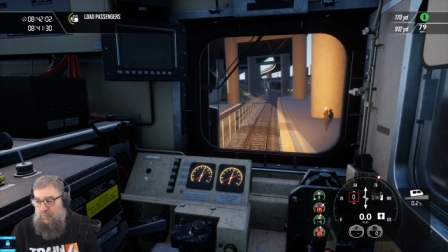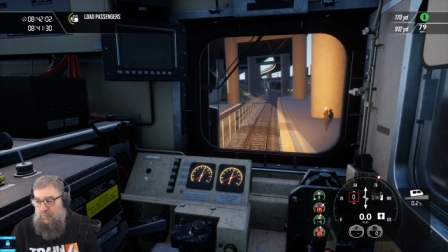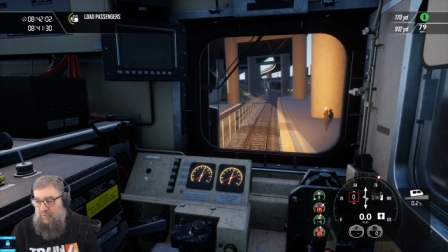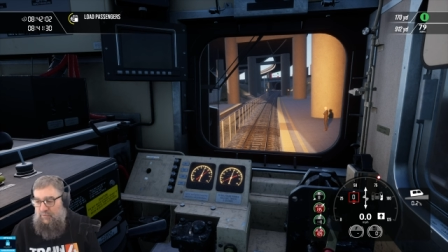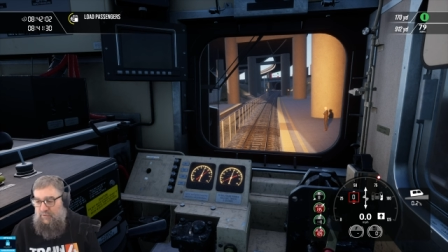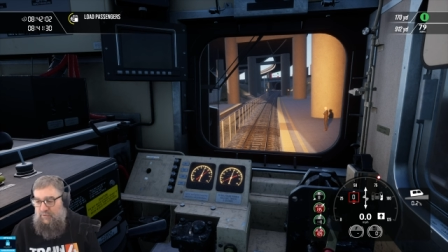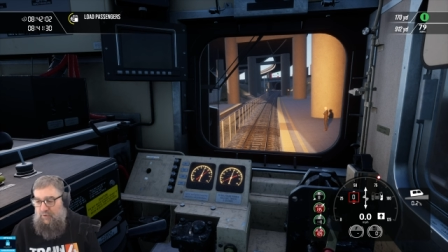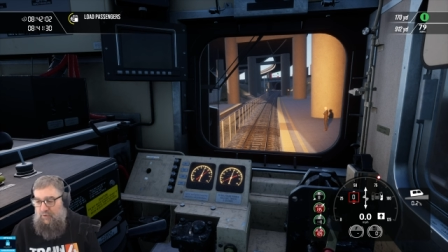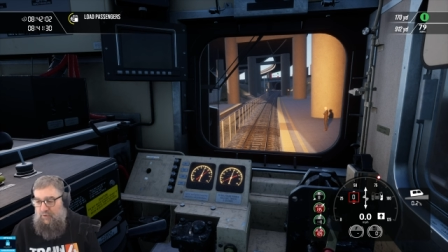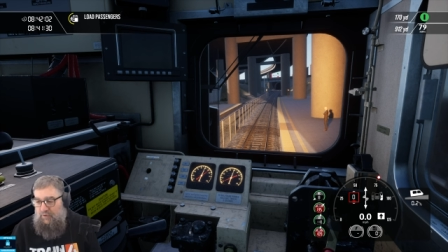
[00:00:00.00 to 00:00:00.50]

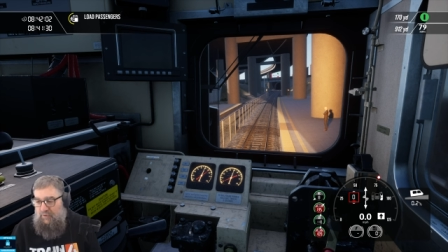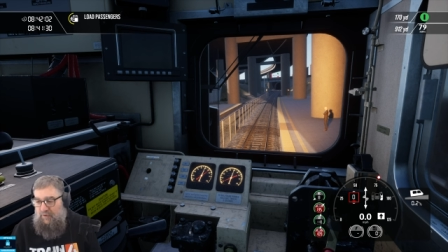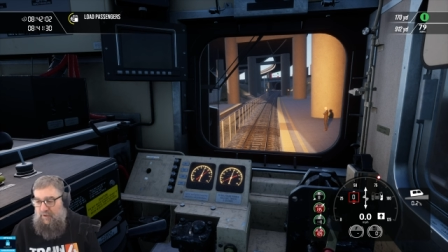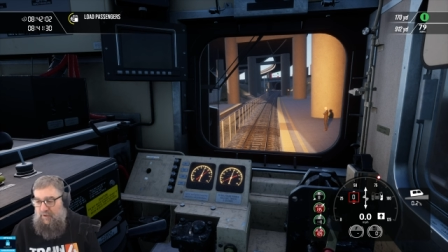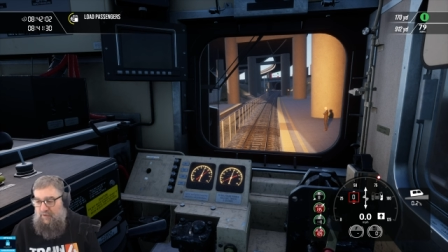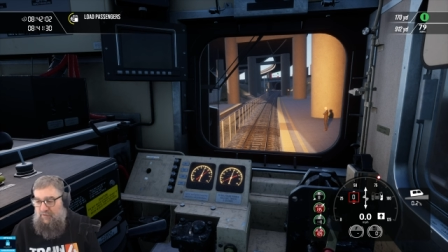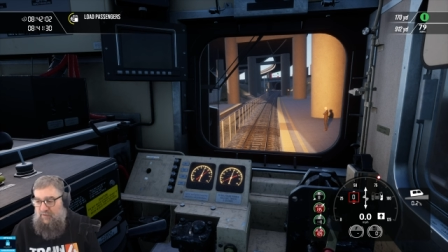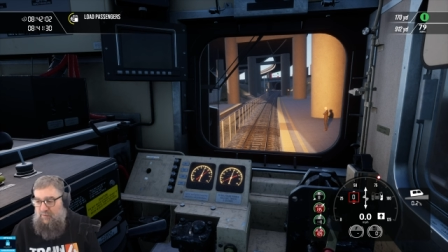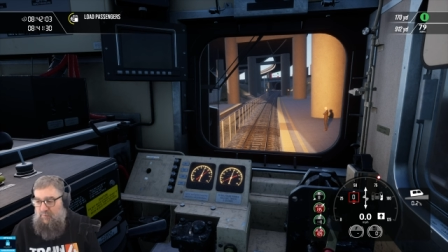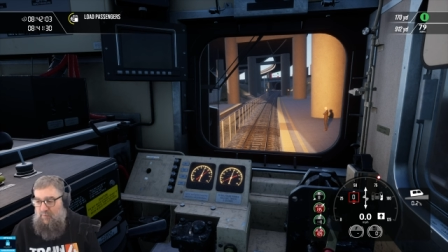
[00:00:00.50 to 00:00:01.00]
but the guy that
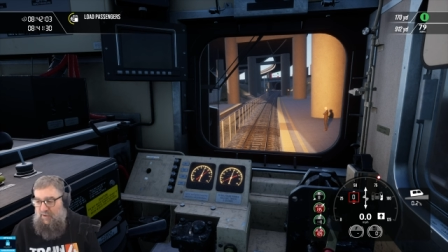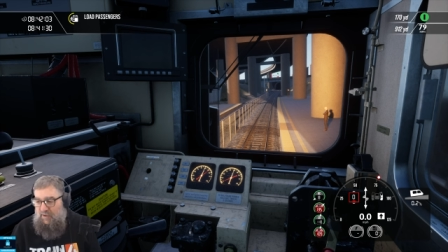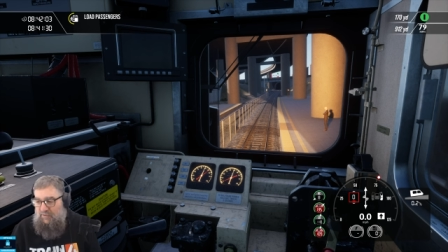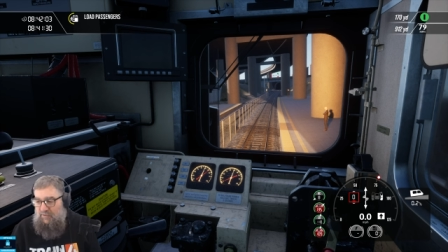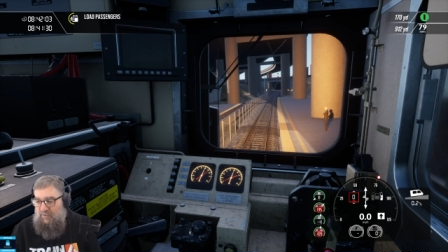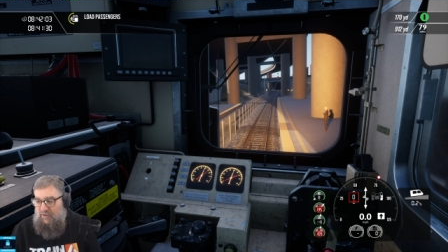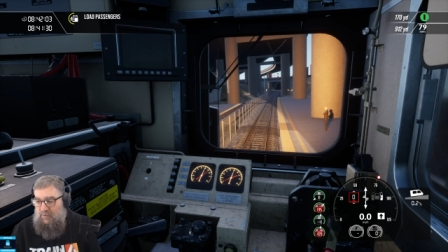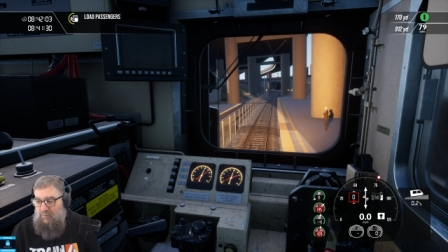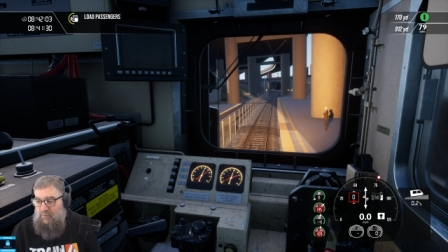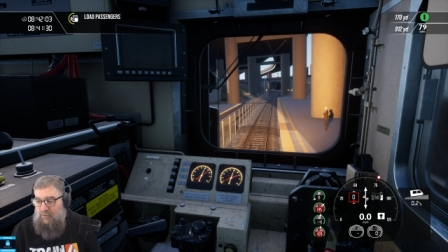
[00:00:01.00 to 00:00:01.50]
actually made
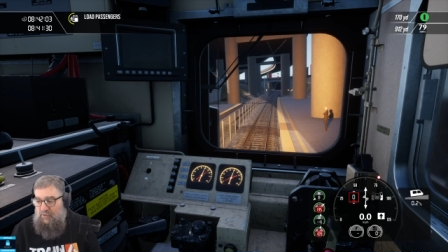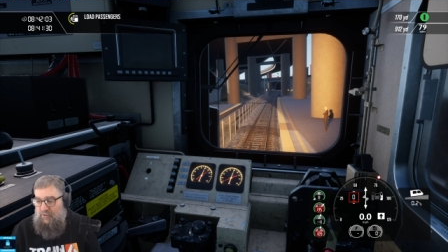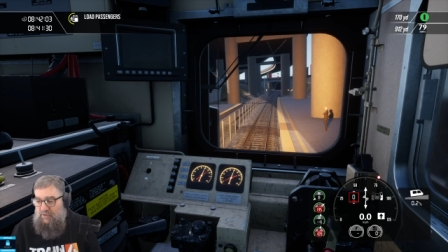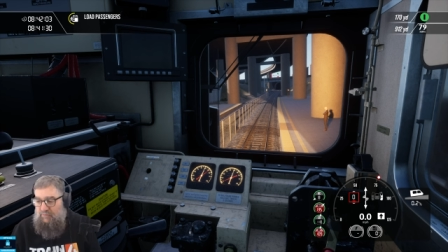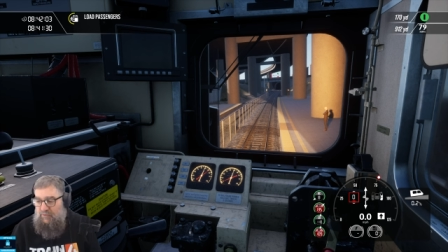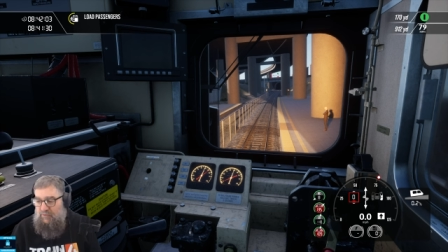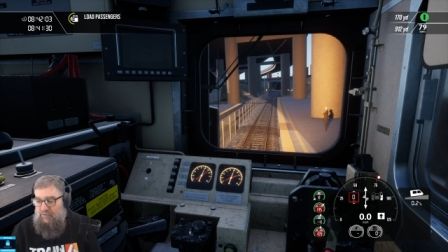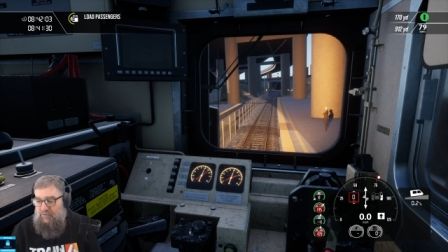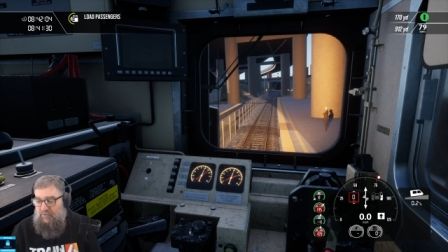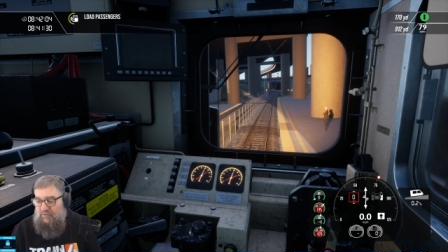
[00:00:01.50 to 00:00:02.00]
the community
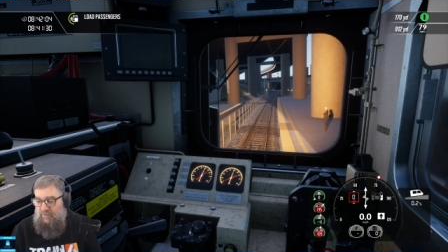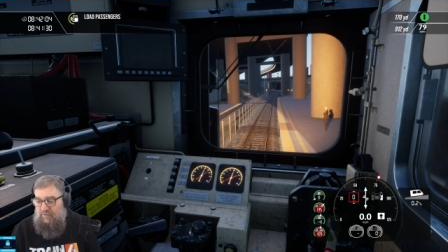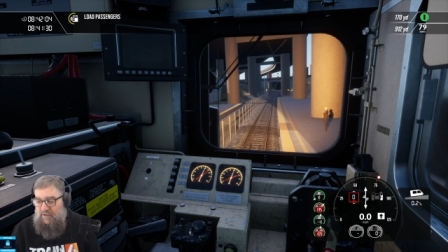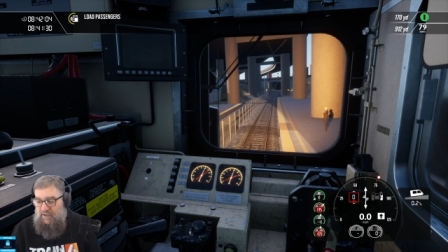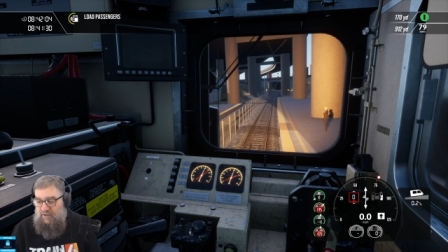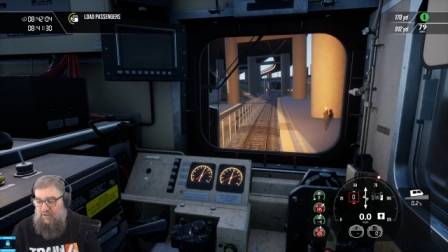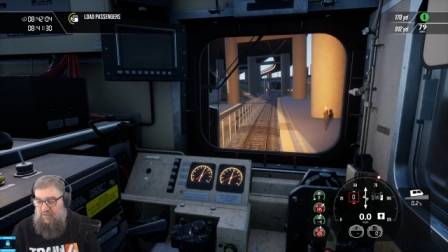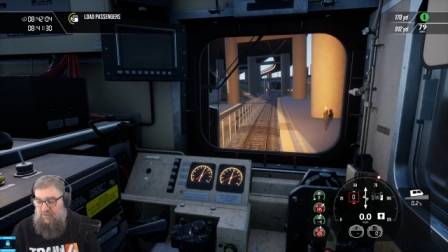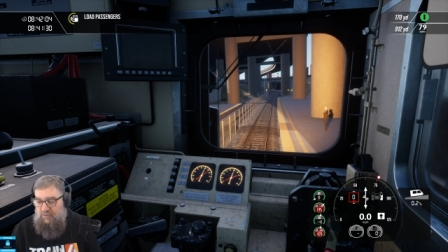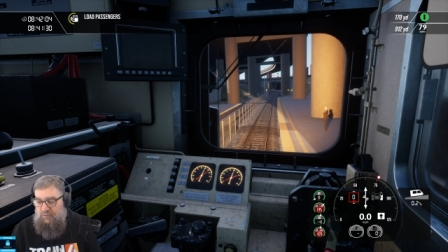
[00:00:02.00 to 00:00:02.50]
version of
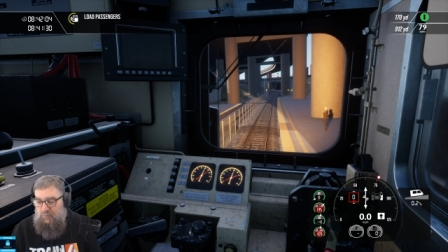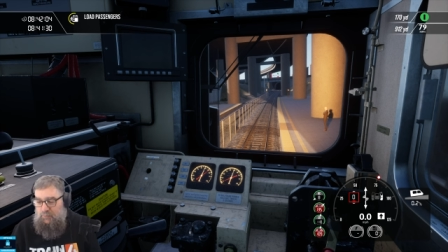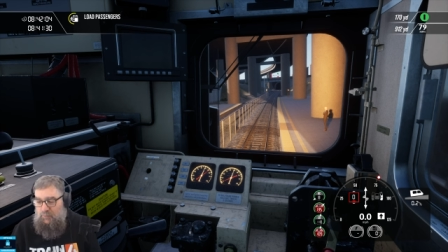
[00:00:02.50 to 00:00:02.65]
the editor,